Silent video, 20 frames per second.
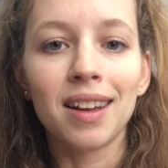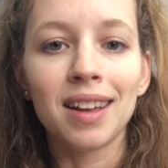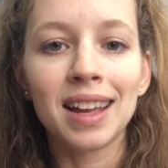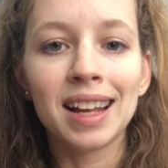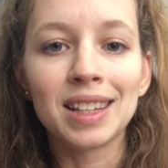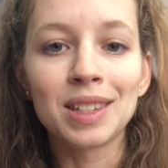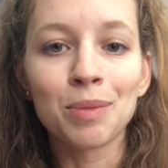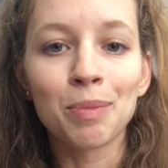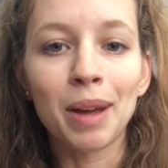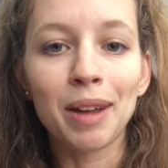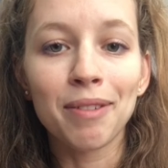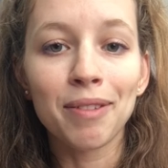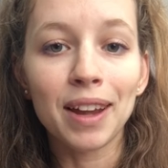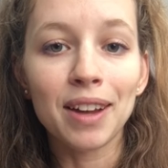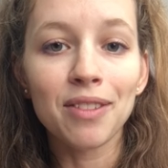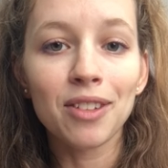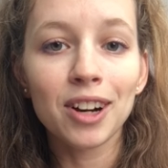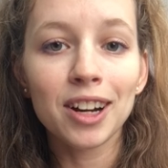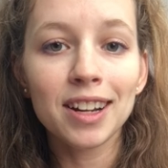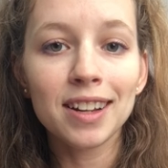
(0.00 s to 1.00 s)
It's my
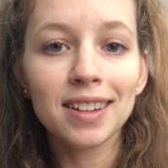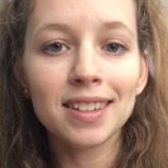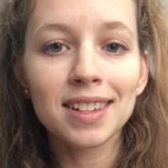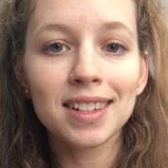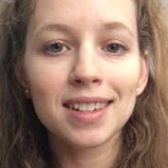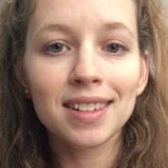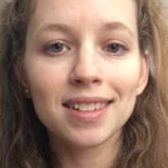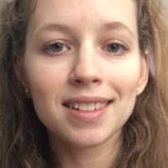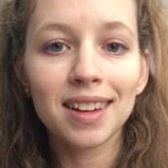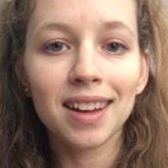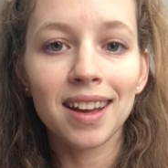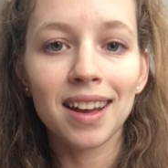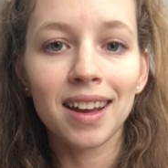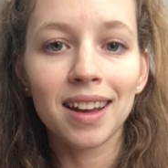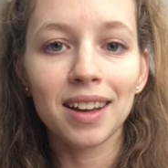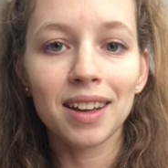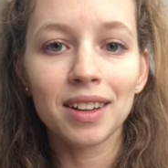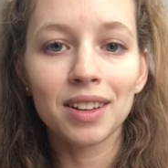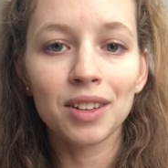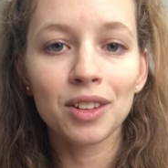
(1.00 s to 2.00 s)
favorite
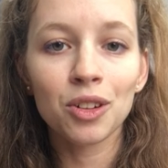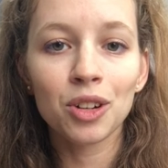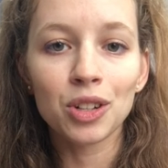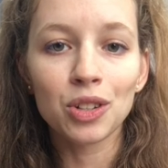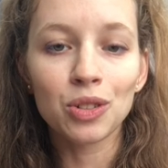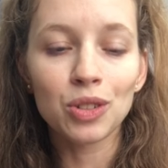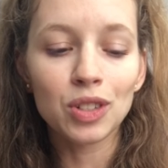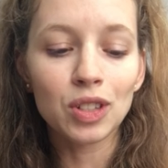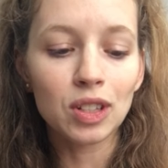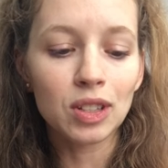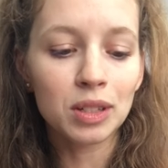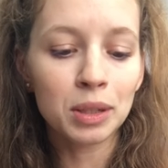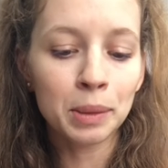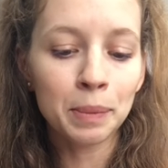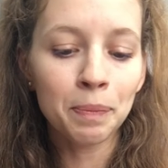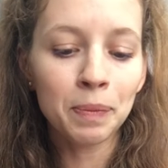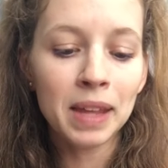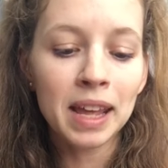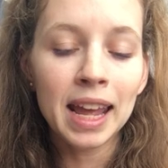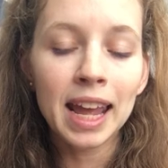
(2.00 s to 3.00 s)
crystal
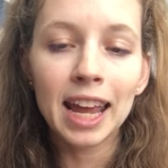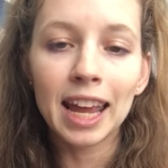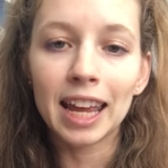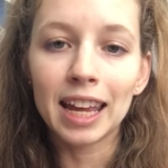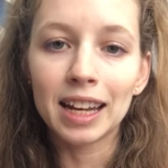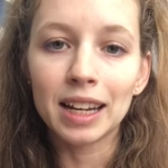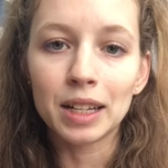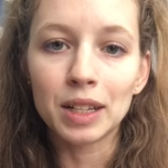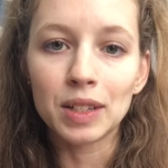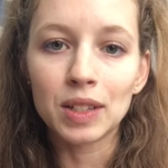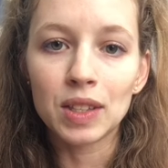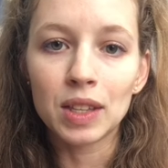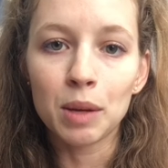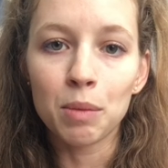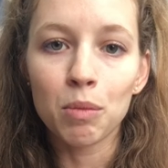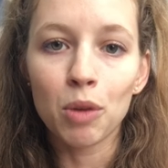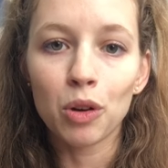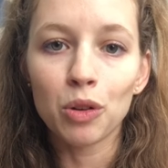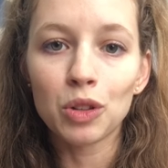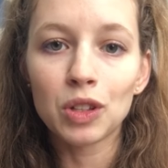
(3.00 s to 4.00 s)
system. It is the
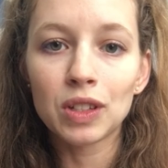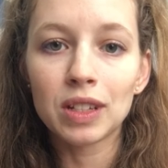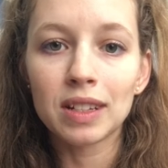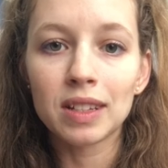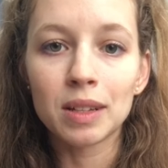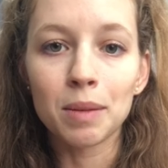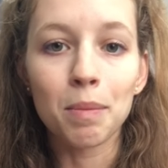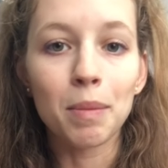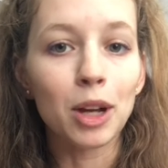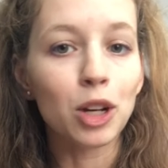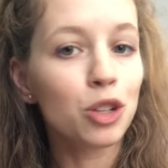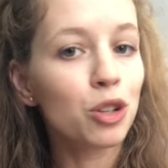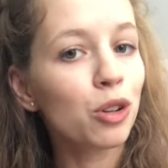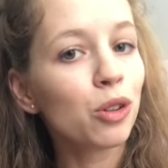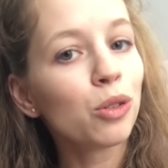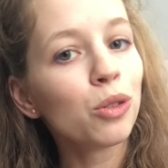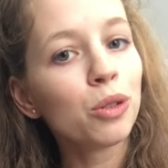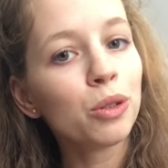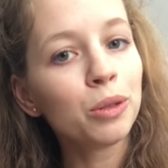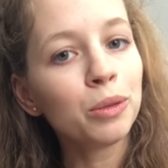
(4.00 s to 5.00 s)
most
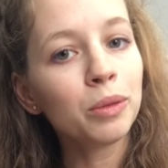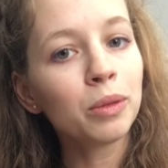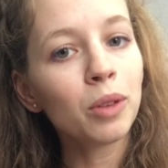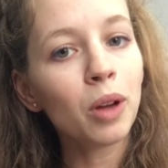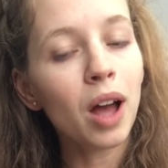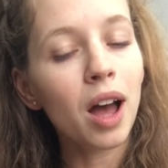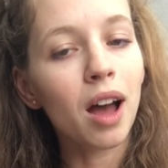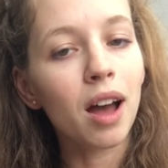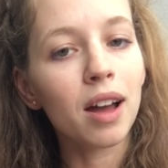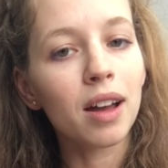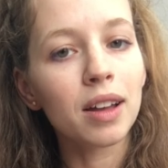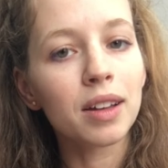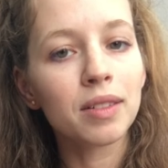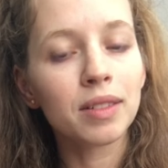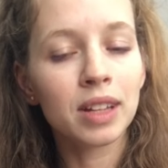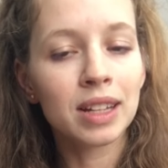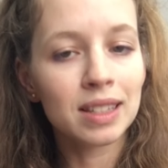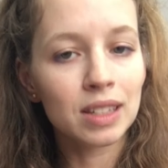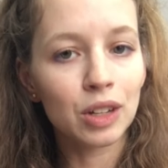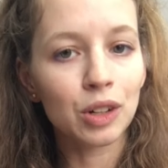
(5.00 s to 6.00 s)
symmetrical,
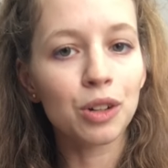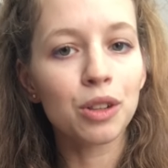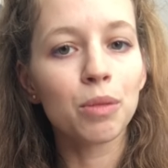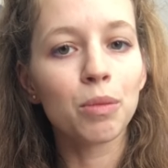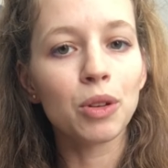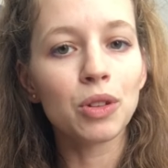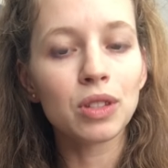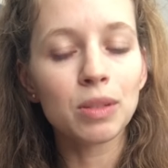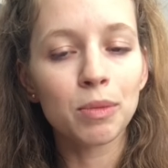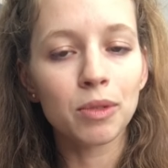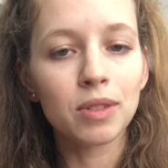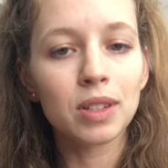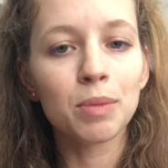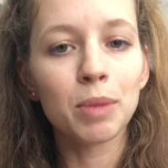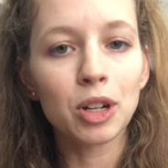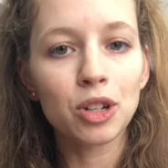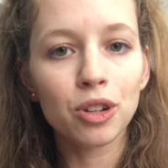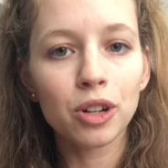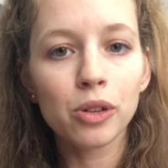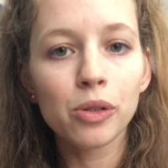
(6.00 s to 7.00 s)
considered the most
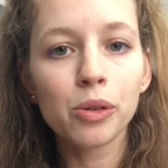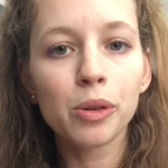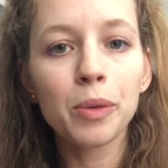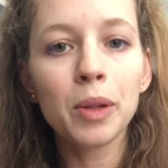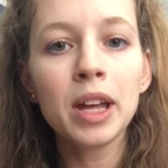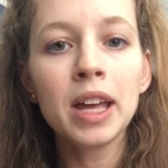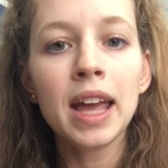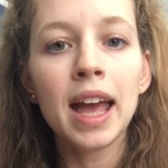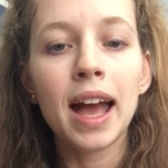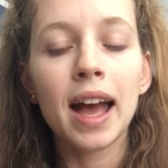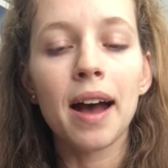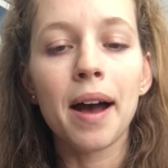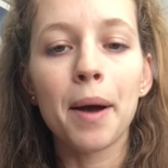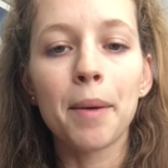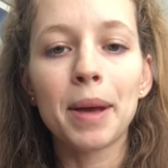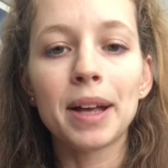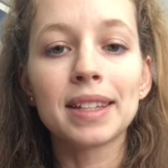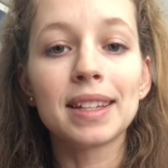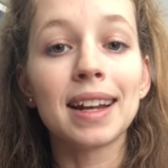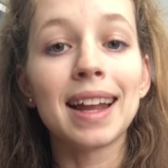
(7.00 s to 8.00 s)
symmetrical,
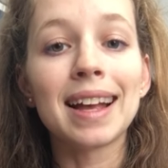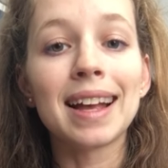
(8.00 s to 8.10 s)
as it